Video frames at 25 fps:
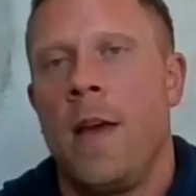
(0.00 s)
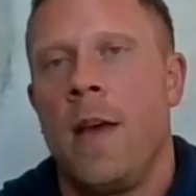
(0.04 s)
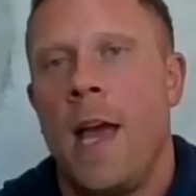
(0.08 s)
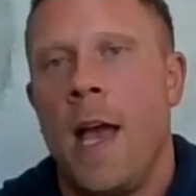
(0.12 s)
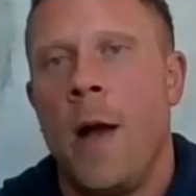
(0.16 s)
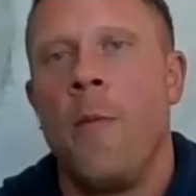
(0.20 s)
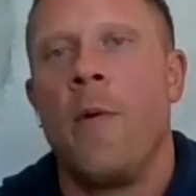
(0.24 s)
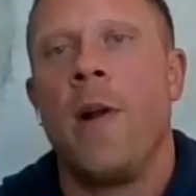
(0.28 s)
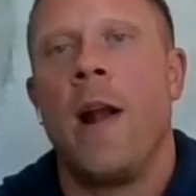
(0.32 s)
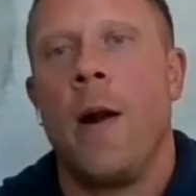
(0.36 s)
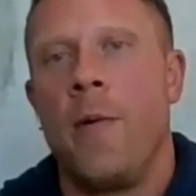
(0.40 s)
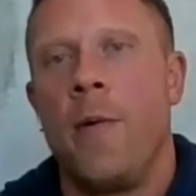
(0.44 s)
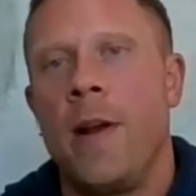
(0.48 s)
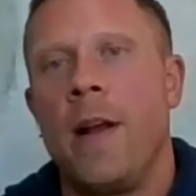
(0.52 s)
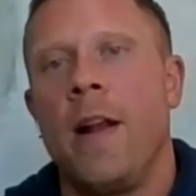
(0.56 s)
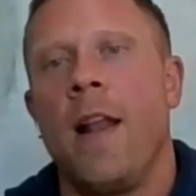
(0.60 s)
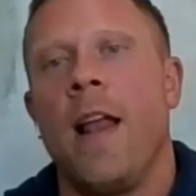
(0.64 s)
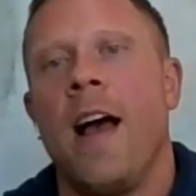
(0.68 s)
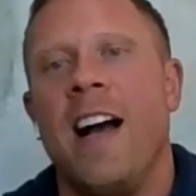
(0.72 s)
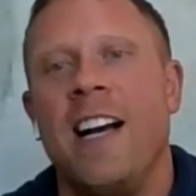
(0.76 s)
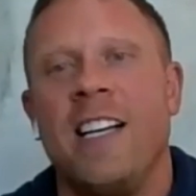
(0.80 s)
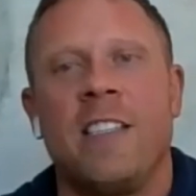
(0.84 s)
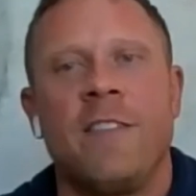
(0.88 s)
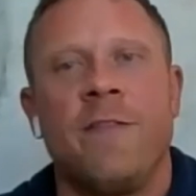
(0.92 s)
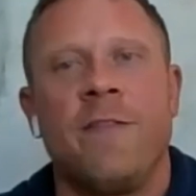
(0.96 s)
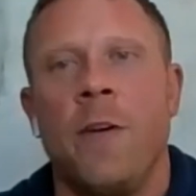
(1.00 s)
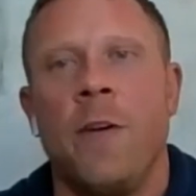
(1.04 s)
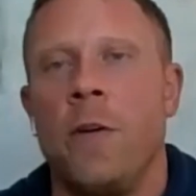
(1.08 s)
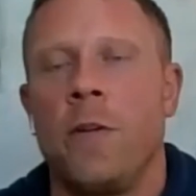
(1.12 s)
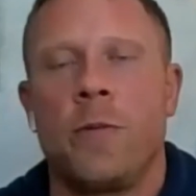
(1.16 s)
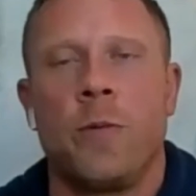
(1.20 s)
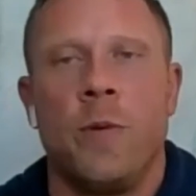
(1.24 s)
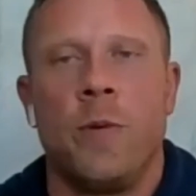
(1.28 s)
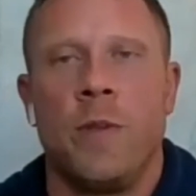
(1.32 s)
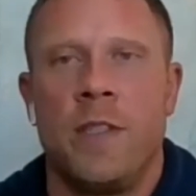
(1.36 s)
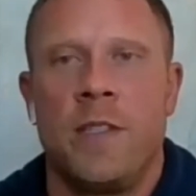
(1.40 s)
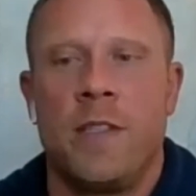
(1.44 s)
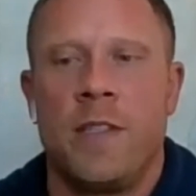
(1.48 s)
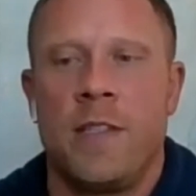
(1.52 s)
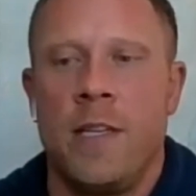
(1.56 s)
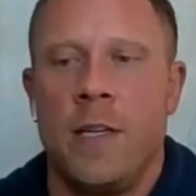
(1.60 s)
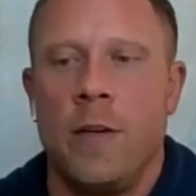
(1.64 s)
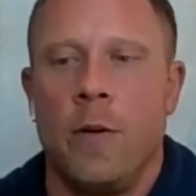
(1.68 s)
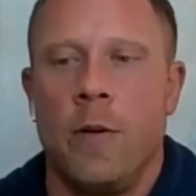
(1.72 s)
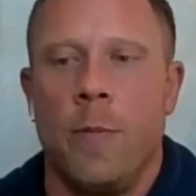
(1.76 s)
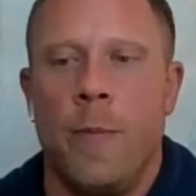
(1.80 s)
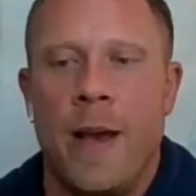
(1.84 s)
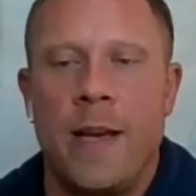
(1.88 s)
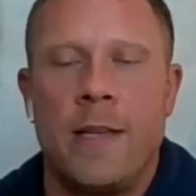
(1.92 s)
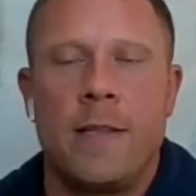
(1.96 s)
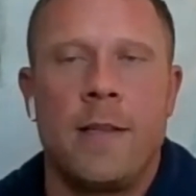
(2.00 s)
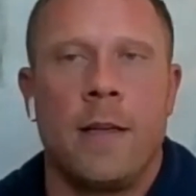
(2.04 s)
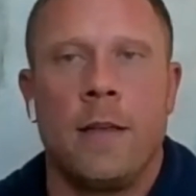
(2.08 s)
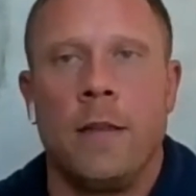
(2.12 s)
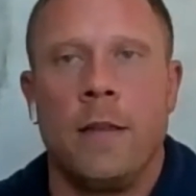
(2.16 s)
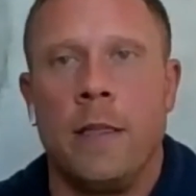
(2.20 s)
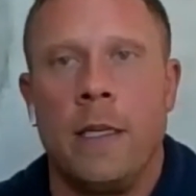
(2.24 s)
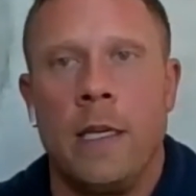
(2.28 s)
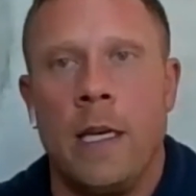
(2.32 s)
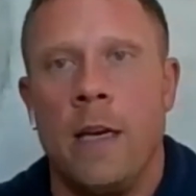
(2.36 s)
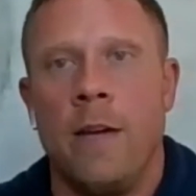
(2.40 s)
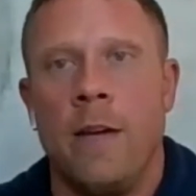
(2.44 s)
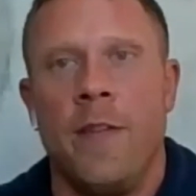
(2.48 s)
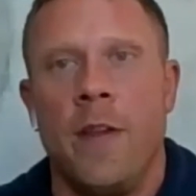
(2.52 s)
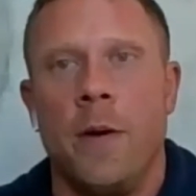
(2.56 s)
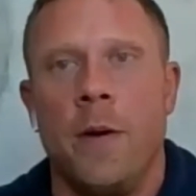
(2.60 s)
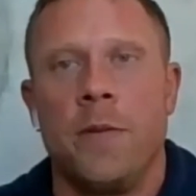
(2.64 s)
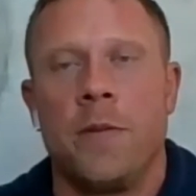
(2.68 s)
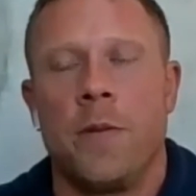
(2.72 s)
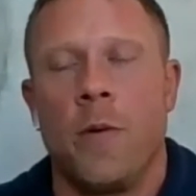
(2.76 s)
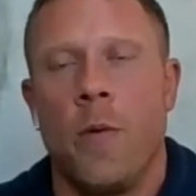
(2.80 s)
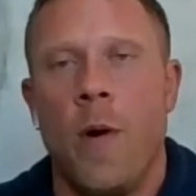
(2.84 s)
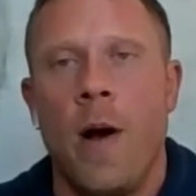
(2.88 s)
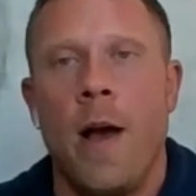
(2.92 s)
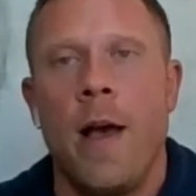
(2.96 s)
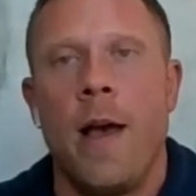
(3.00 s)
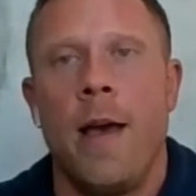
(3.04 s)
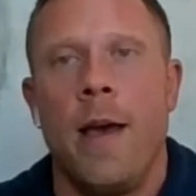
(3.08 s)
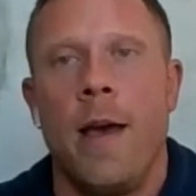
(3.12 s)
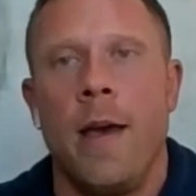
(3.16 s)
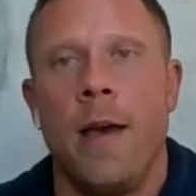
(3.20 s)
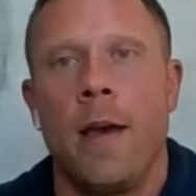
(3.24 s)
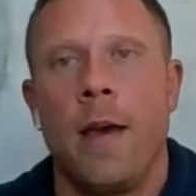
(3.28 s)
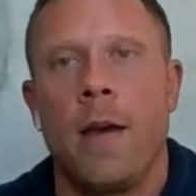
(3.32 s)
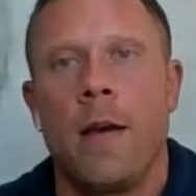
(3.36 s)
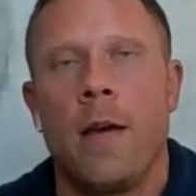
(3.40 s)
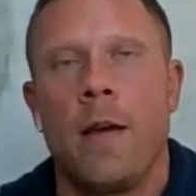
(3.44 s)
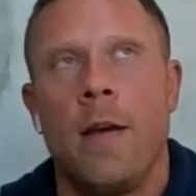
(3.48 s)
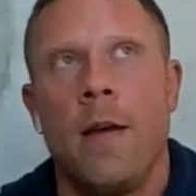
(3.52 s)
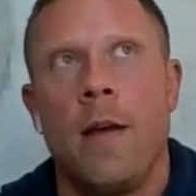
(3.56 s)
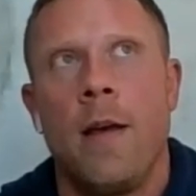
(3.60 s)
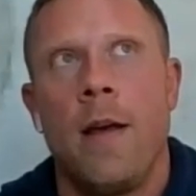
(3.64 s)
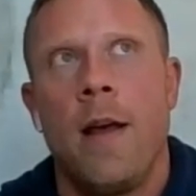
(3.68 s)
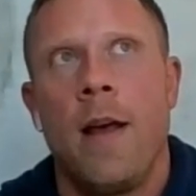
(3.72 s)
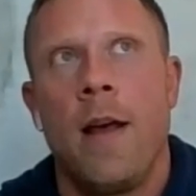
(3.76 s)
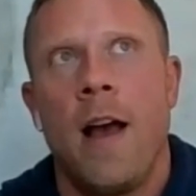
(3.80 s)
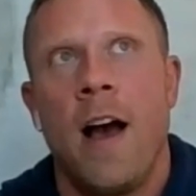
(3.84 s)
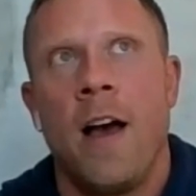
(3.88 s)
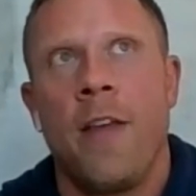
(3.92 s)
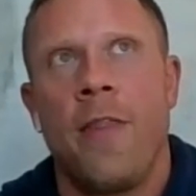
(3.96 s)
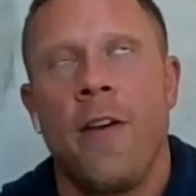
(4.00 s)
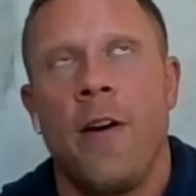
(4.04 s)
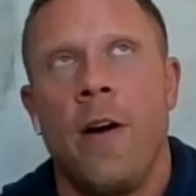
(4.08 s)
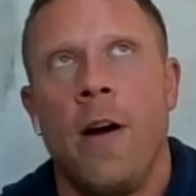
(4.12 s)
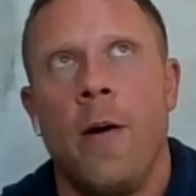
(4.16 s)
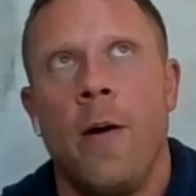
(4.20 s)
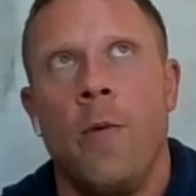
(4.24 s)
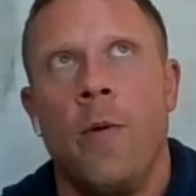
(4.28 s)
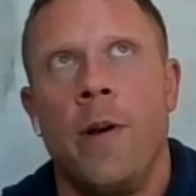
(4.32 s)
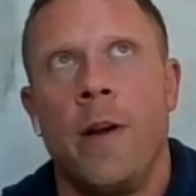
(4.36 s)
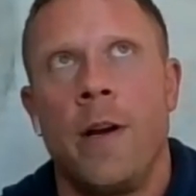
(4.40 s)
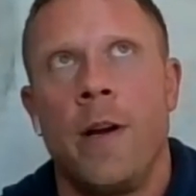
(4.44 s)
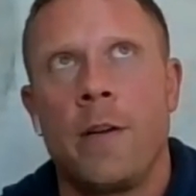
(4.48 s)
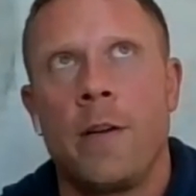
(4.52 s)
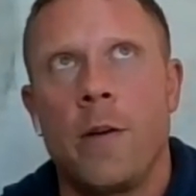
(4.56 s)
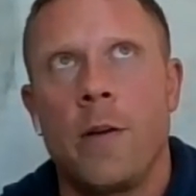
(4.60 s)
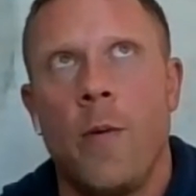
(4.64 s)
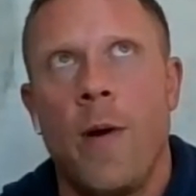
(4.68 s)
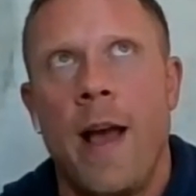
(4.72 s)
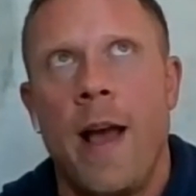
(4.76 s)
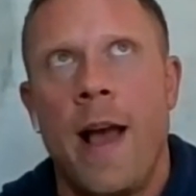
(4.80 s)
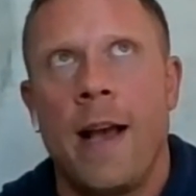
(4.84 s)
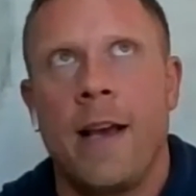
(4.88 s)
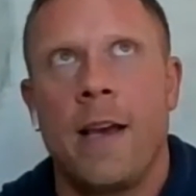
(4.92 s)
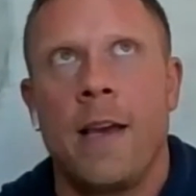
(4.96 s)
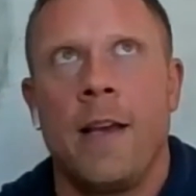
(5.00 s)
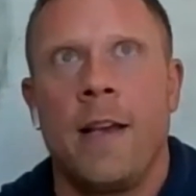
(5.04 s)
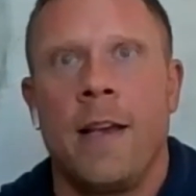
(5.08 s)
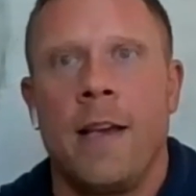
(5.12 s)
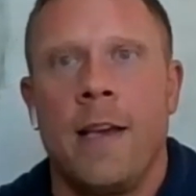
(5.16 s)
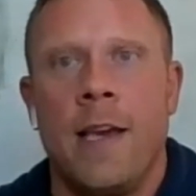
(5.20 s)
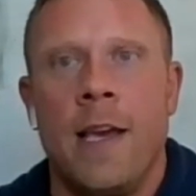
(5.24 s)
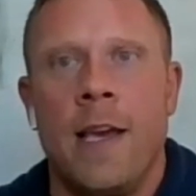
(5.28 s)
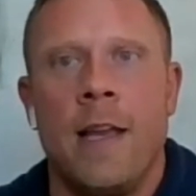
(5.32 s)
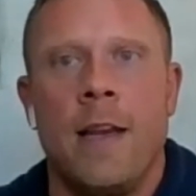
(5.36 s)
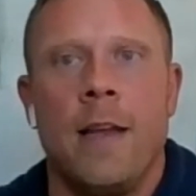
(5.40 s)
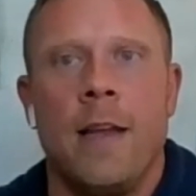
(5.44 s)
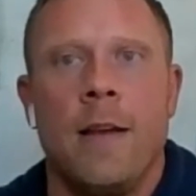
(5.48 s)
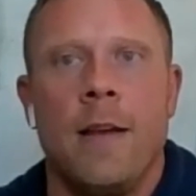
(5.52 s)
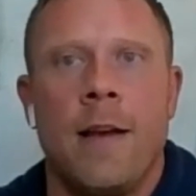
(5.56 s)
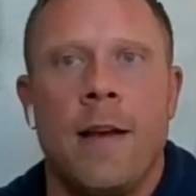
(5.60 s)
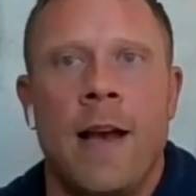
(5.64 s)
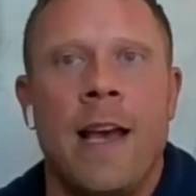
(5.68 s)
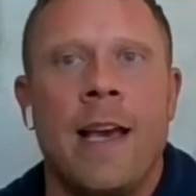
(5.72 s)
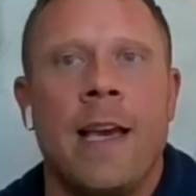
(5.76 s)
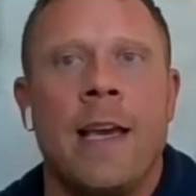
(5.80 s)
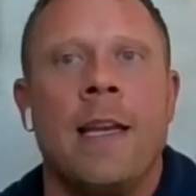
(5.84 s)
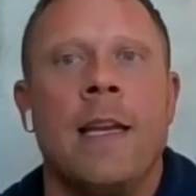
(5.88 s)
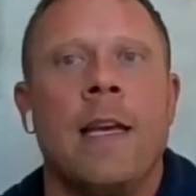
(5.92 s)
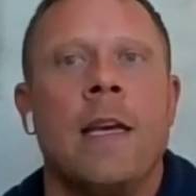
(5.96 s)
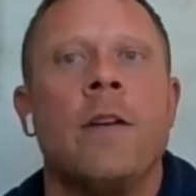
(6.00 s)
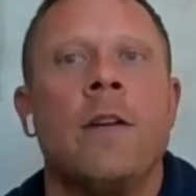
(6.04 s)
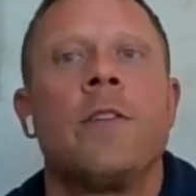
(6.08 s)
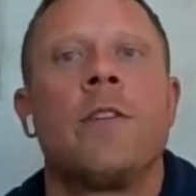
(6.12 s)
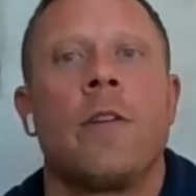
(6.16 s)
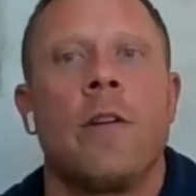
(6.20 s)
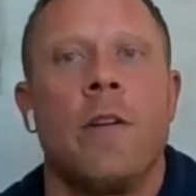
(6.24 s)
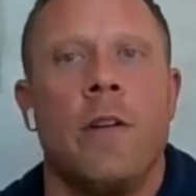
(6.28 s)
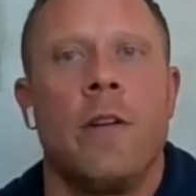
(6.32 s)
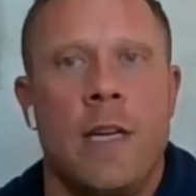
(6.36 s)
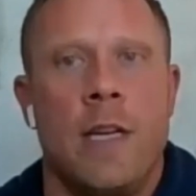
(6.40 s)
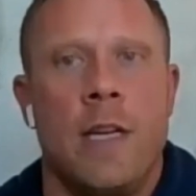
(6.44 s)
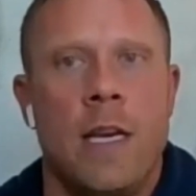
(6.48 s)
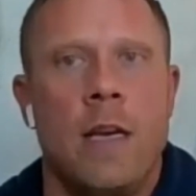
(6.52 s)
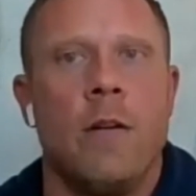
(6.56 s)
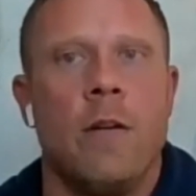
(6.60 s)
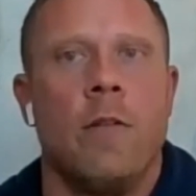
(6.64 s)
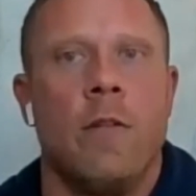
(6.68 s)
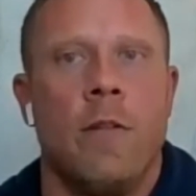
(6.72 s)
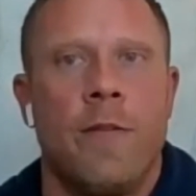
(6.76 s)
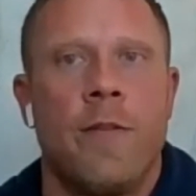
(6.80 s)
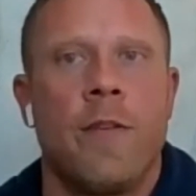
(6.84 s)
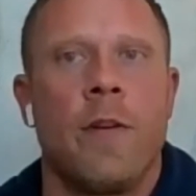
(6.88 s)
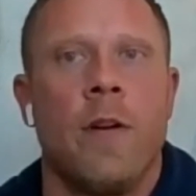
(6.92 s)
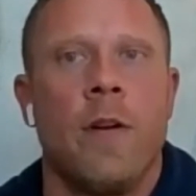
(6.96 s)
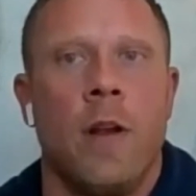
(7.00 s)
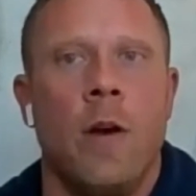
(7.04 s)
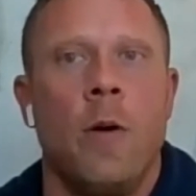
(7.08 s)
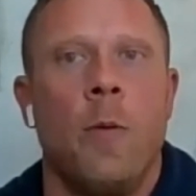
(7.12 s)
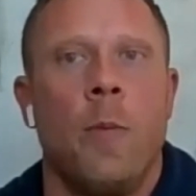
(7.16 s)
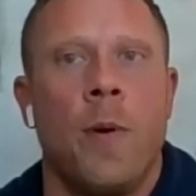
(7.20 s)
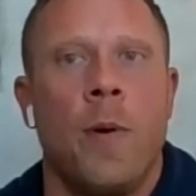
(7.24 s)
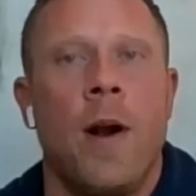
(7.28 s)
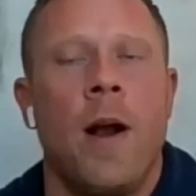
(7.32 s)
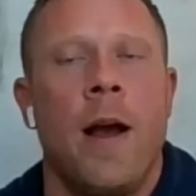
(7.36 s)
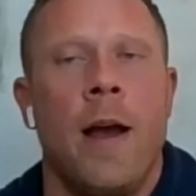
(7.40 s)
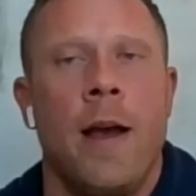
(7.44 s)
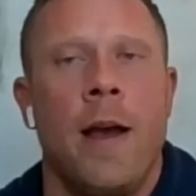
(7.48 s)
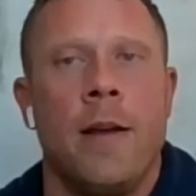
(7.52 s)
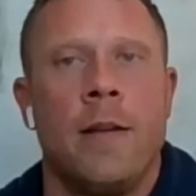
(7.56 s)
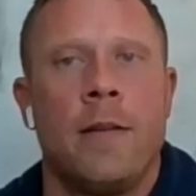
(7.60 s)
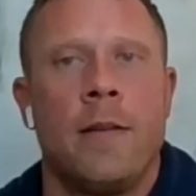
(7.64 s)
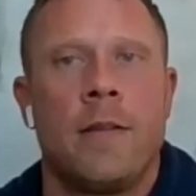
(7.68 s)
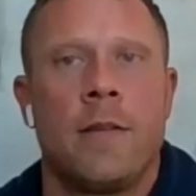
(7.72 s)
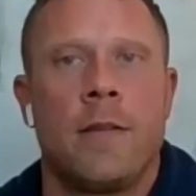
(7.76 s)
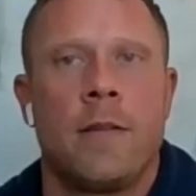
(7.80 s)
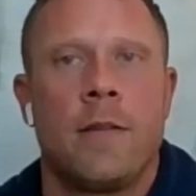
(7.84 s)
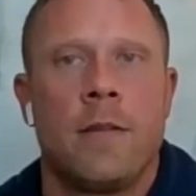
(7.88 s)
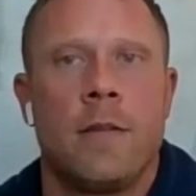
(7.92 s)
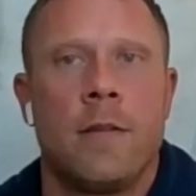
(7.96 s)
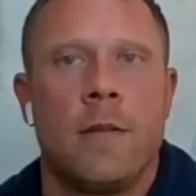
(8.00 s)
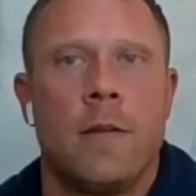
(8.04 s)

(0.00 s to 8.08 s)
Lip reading: And when I realized folks would still basically give those away, I thought, well, here's a way I can enter a deal for a low price.